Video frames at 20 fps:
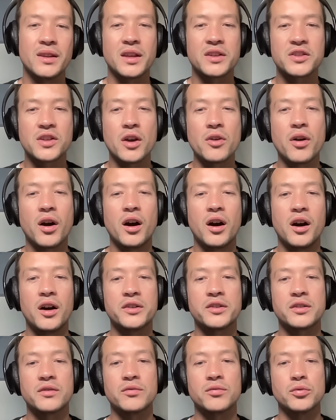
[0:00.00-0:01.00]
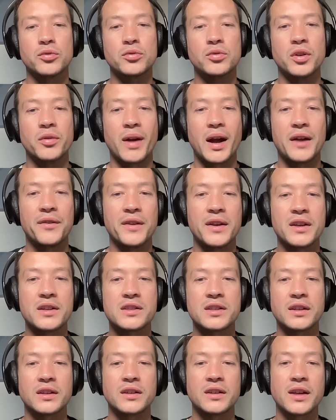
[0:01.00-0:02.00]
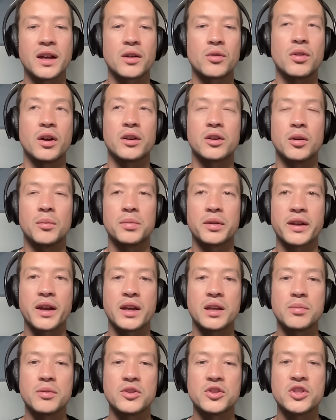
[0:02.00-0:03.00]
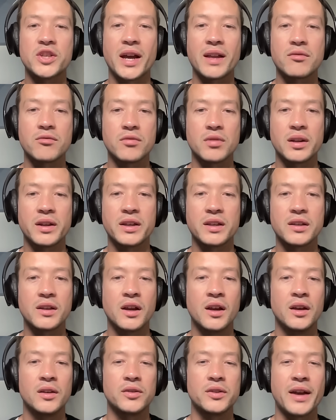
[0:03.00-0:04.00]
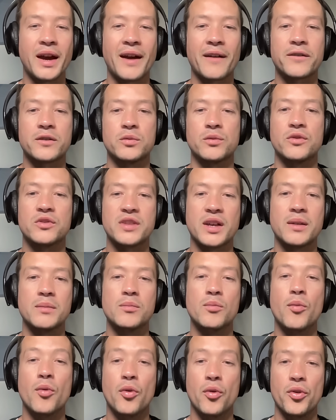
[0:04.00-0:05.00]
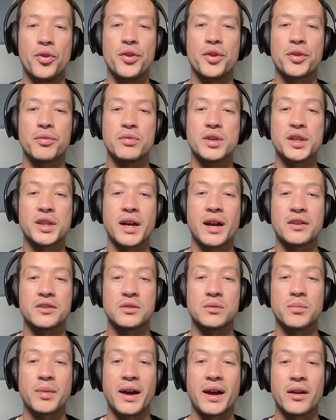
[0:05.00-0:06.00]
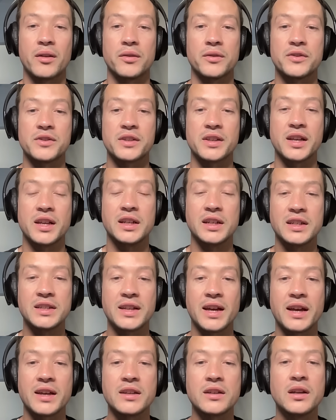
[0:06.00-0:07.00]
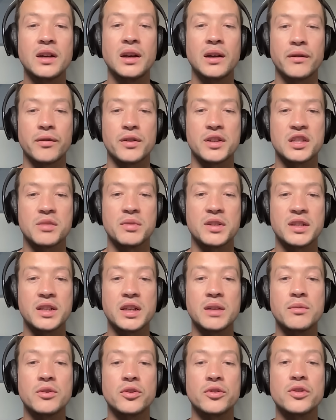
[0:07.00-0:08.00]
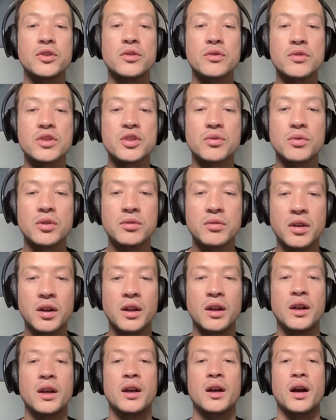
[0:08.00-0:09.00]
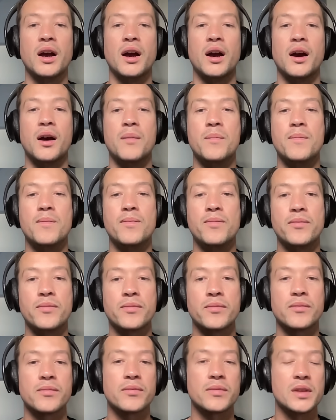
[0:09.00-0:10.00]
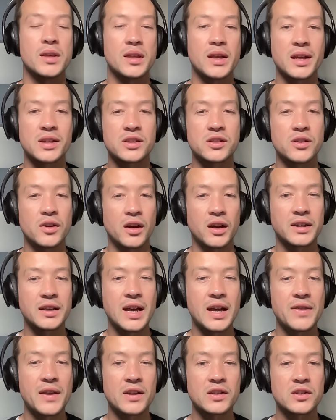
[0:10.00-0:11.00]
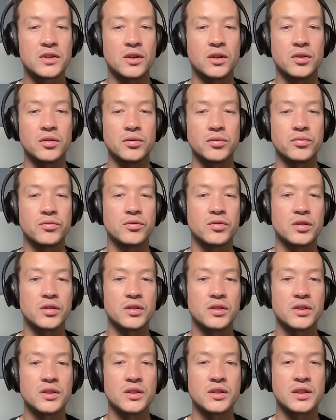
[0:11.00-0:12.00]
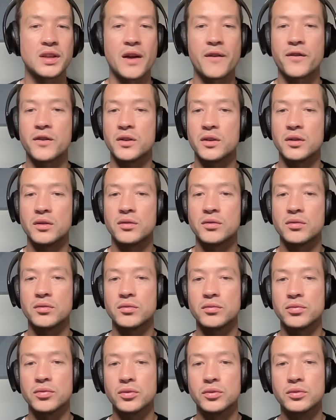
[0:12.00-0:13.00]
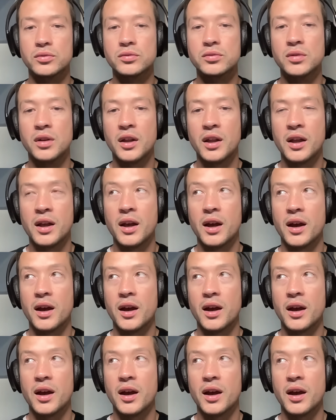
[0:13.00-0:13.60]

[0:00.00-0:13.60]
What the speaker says: there's no hard rule around this. It can get quite complicated, but generally you have to have sent more than £3,000 in a day for it to be deemed unusual. That's not a definite rule.